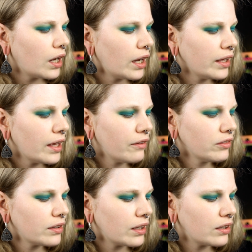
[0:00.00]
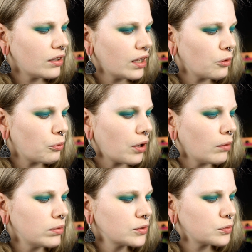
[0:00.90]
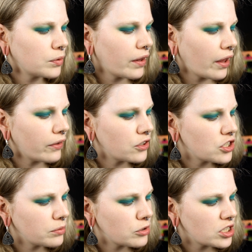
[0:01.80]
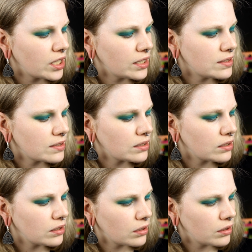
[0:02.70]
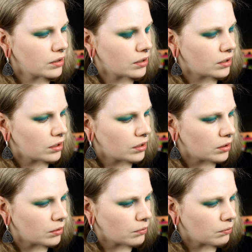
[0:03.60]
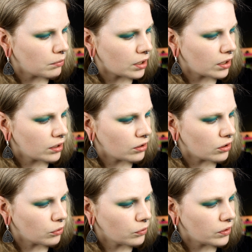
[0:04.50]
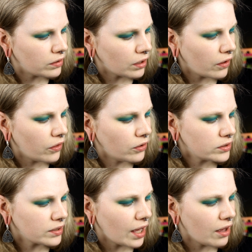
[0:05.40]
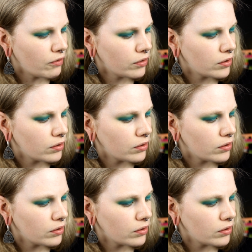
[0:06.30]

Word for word: I haven't had any problems with other shimmer shades, but I know that others have.